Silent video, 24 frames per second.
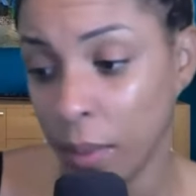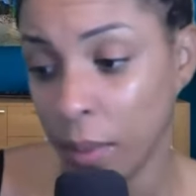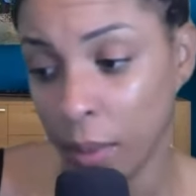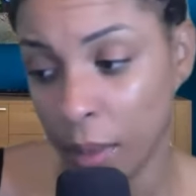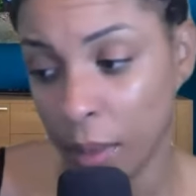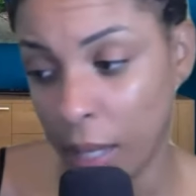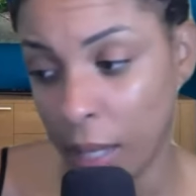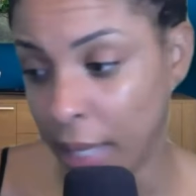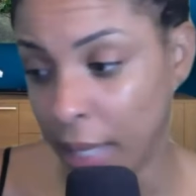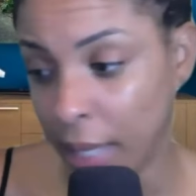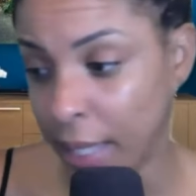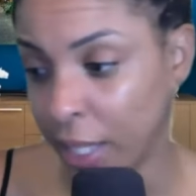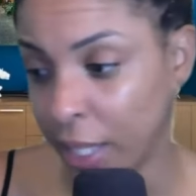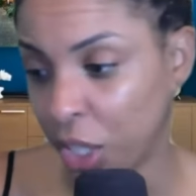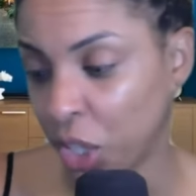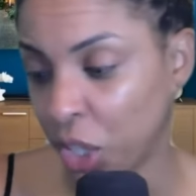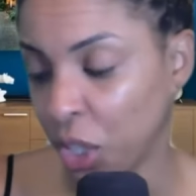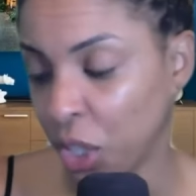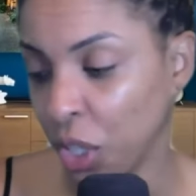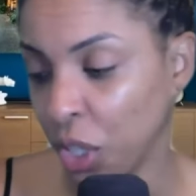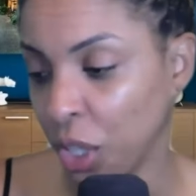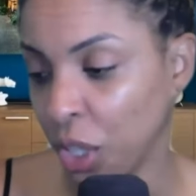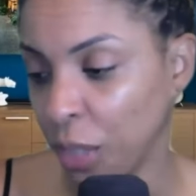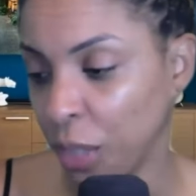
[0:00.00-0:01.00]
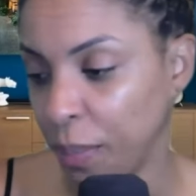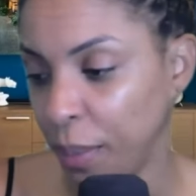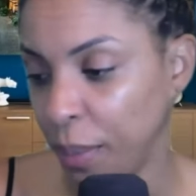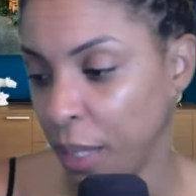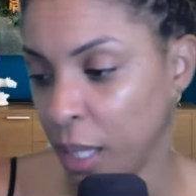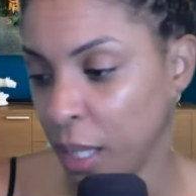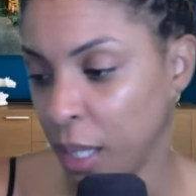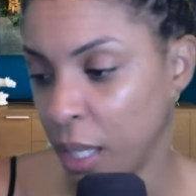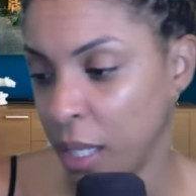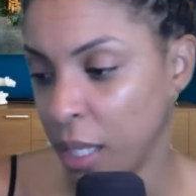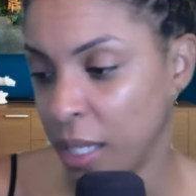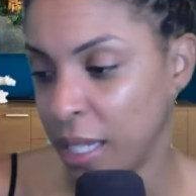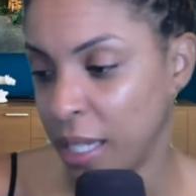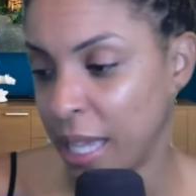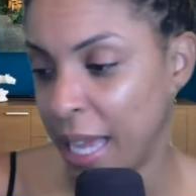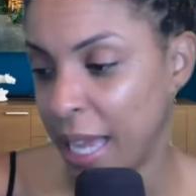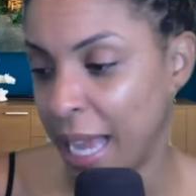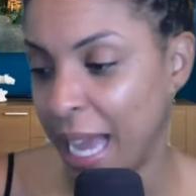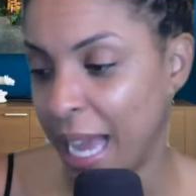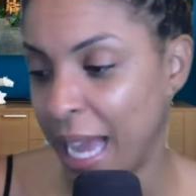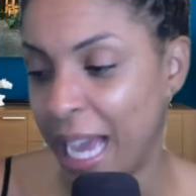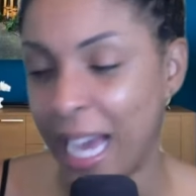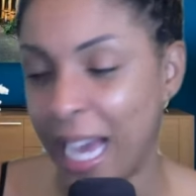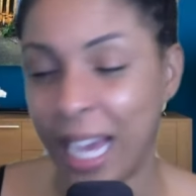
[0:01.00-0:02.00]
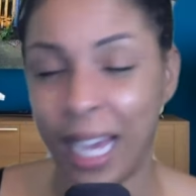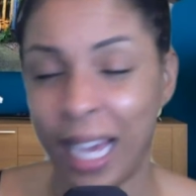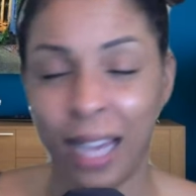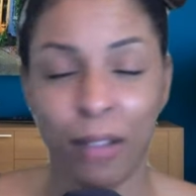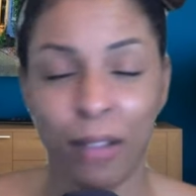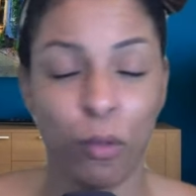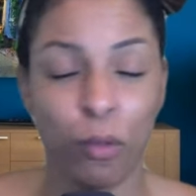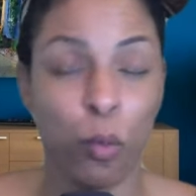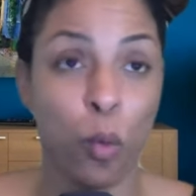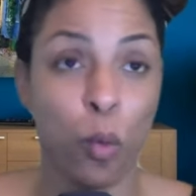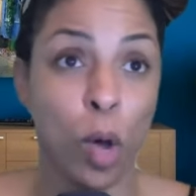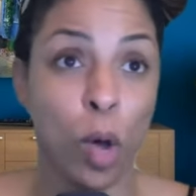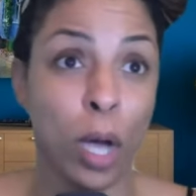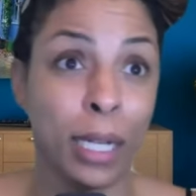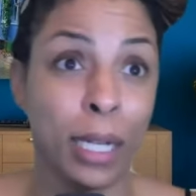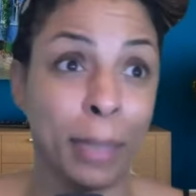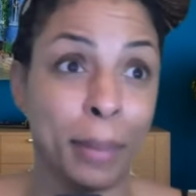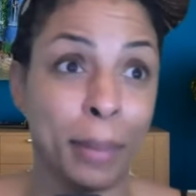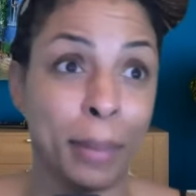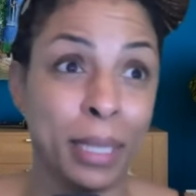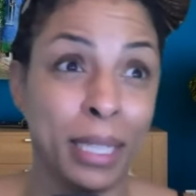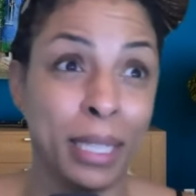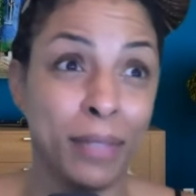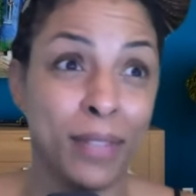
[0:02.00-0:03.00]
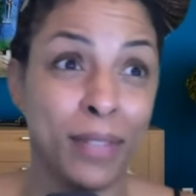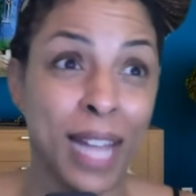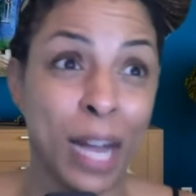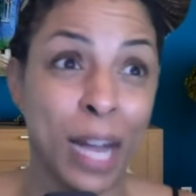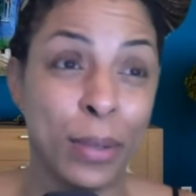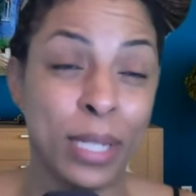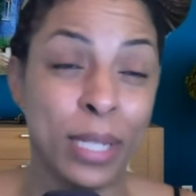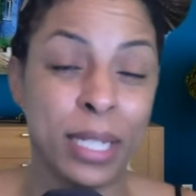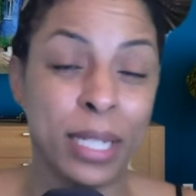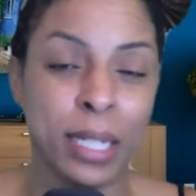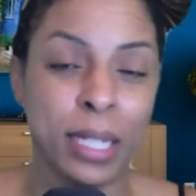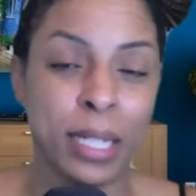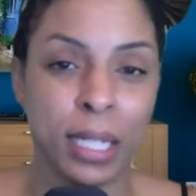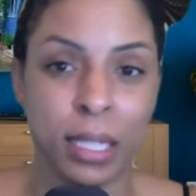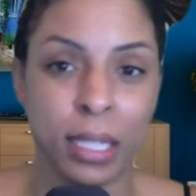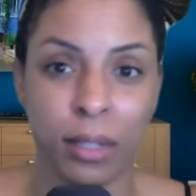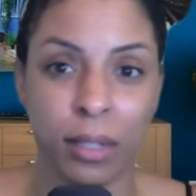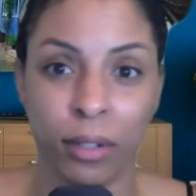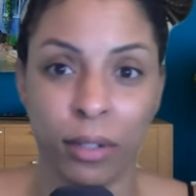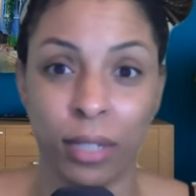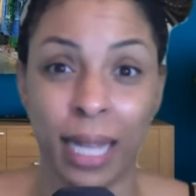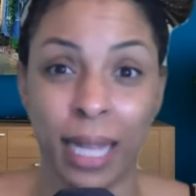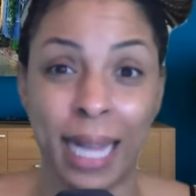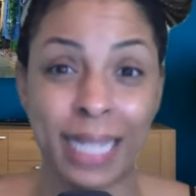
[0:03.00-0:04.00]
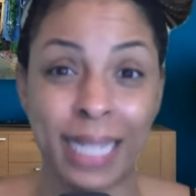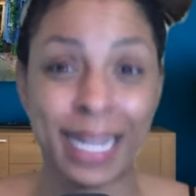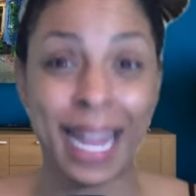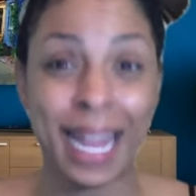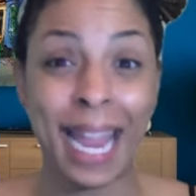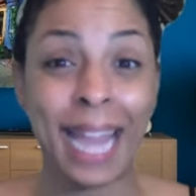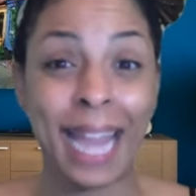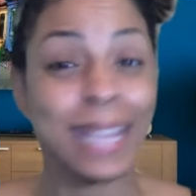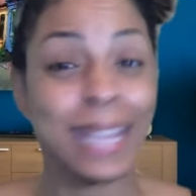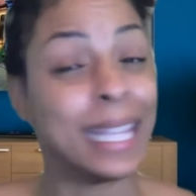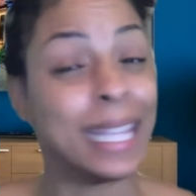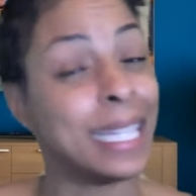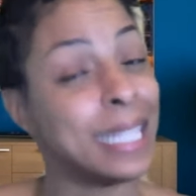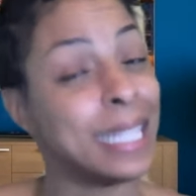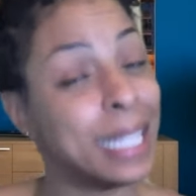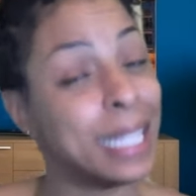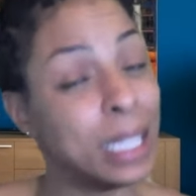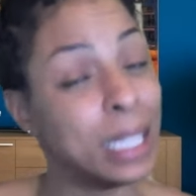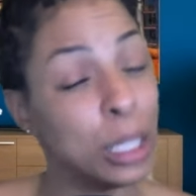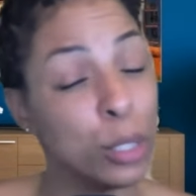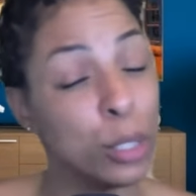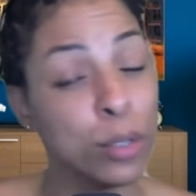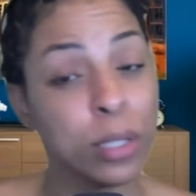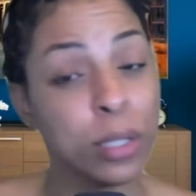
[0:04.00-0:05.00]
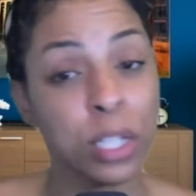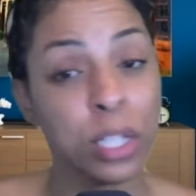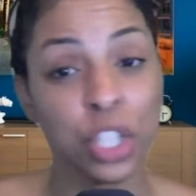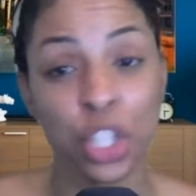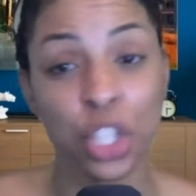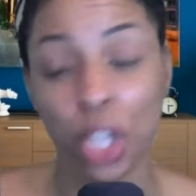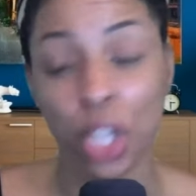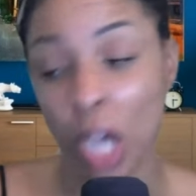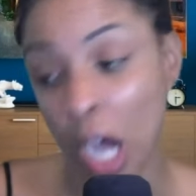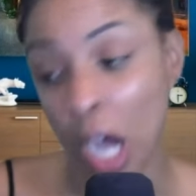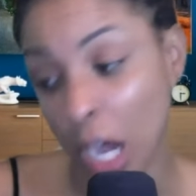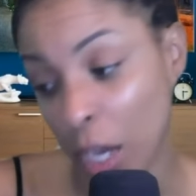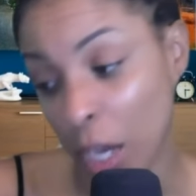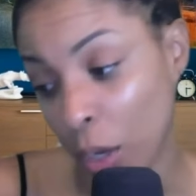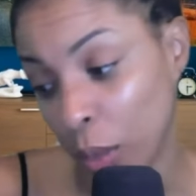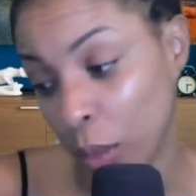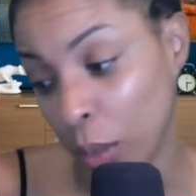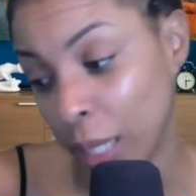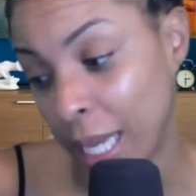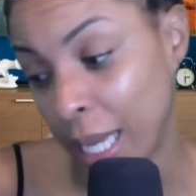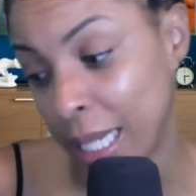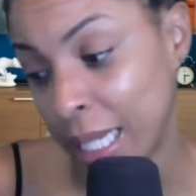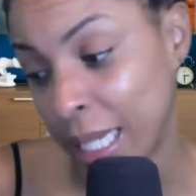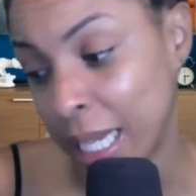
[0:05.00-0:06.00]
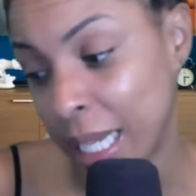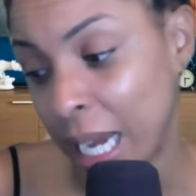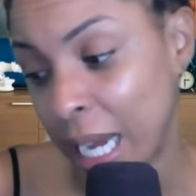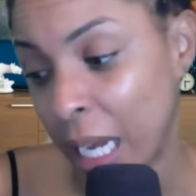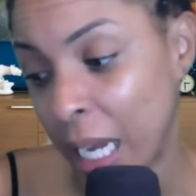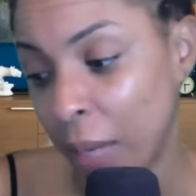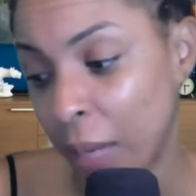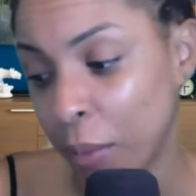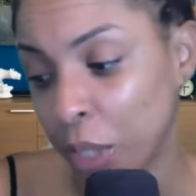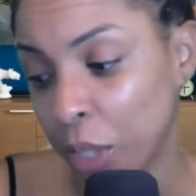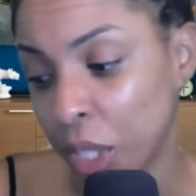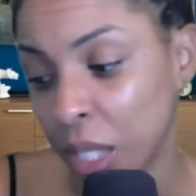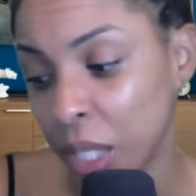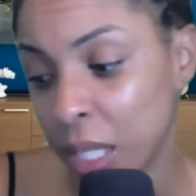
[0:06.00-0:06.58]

and they should, because they have won, I believe now it's six of their last eight. They did lose to Chicago last night, which is